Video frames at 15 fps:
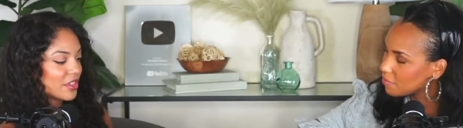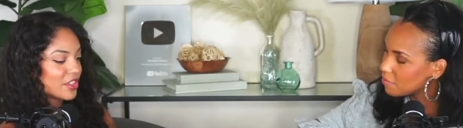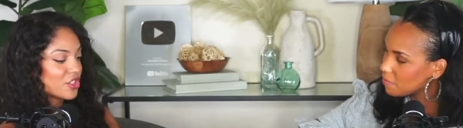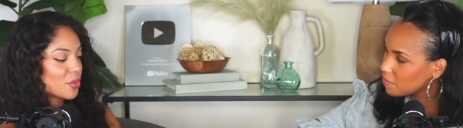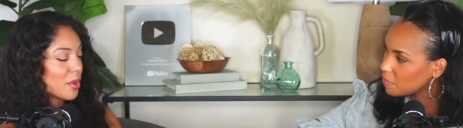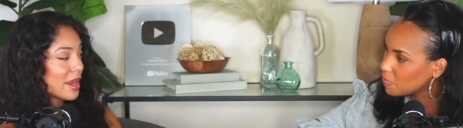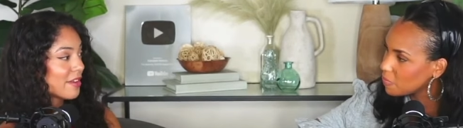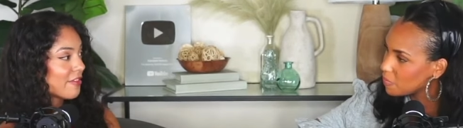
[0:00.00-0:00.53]
Speaker 1: The
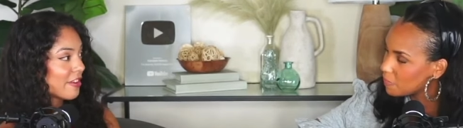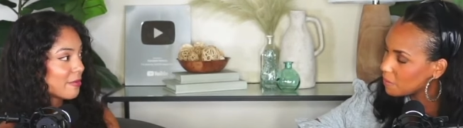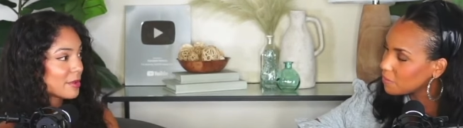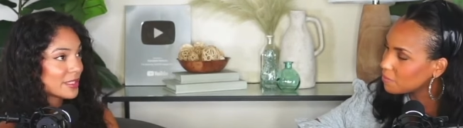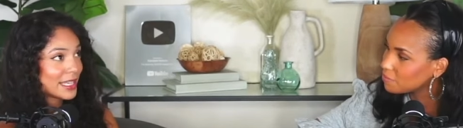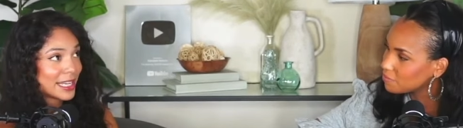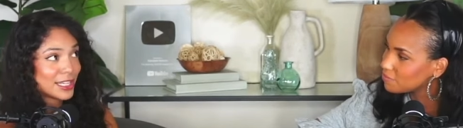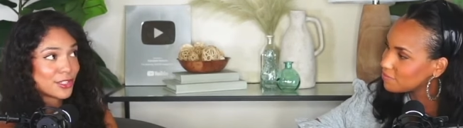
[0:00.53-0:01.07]

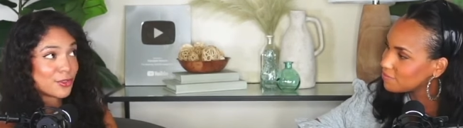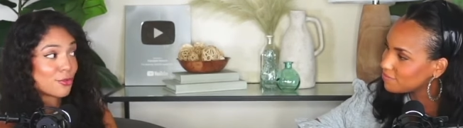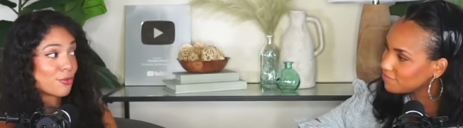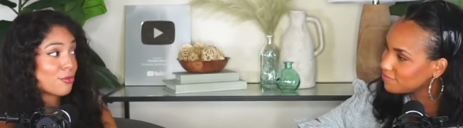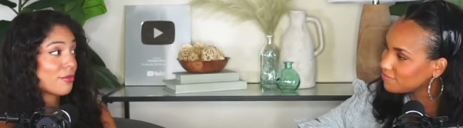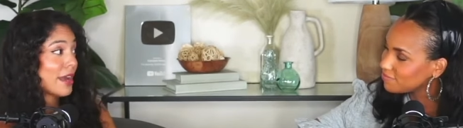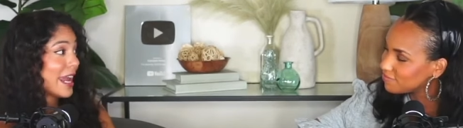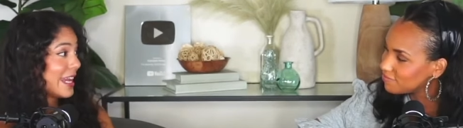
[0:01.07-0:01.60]
25% is
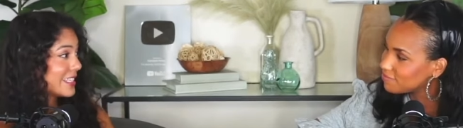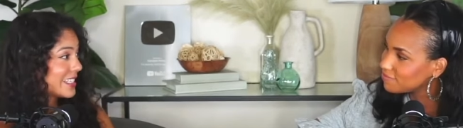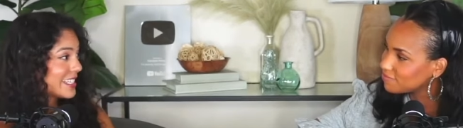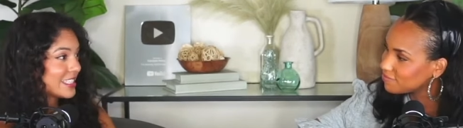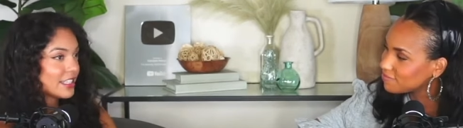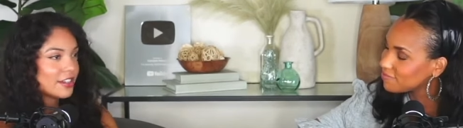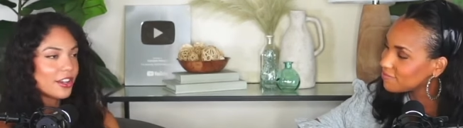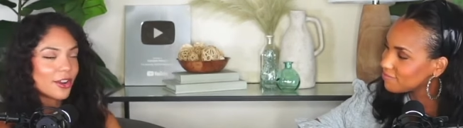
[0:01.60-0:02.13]
great
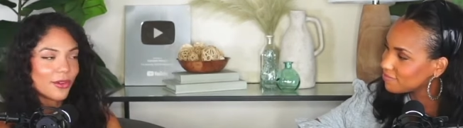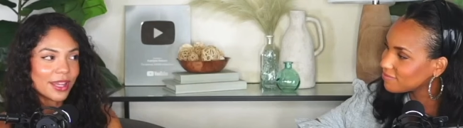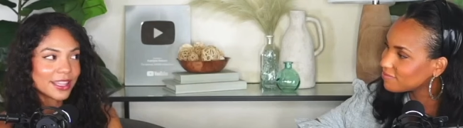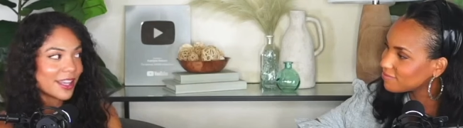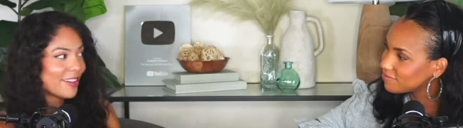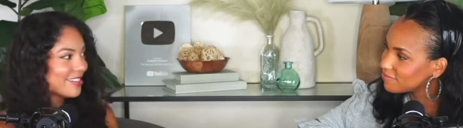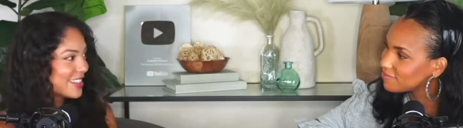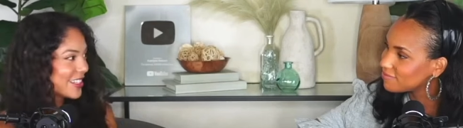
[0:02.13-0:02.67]
because, you know, I
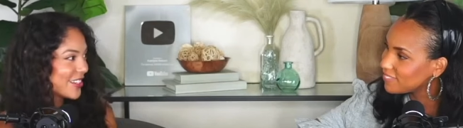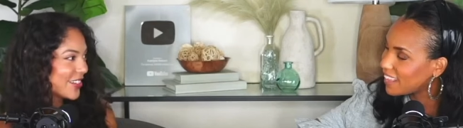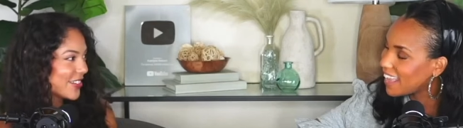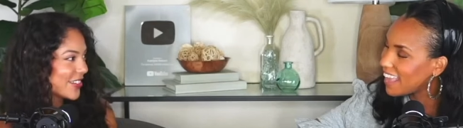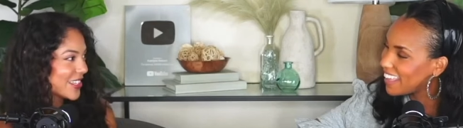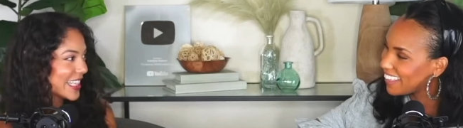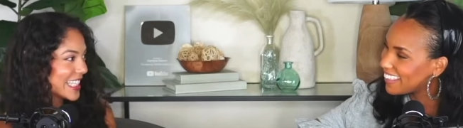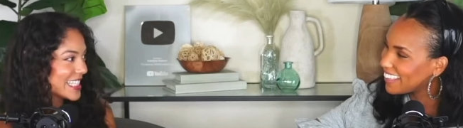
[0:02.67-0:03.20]
love a
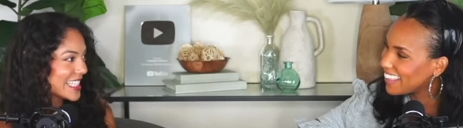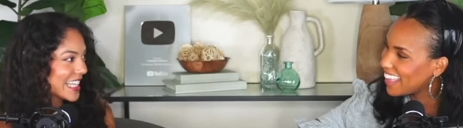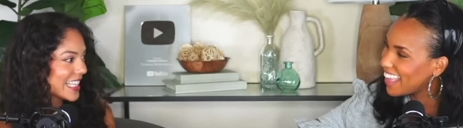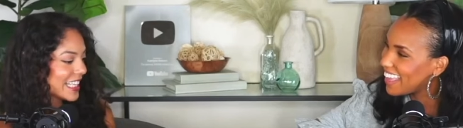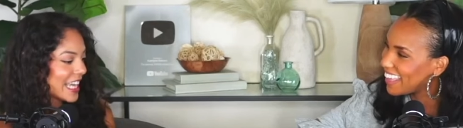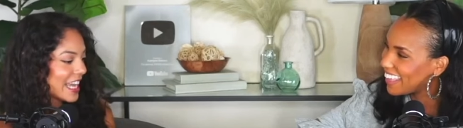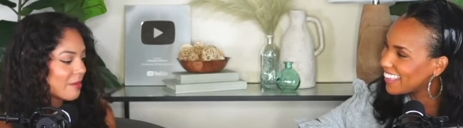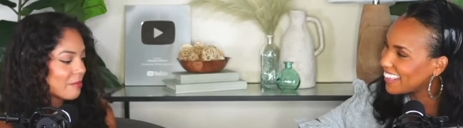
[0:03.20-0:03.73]
little yeah, glitz and
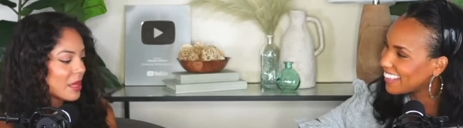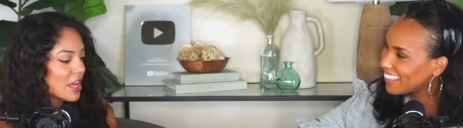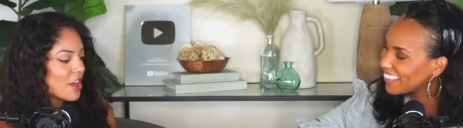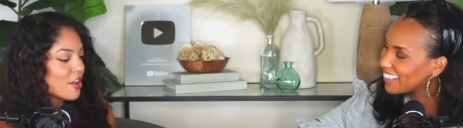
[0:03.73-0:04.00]
yeah. glam.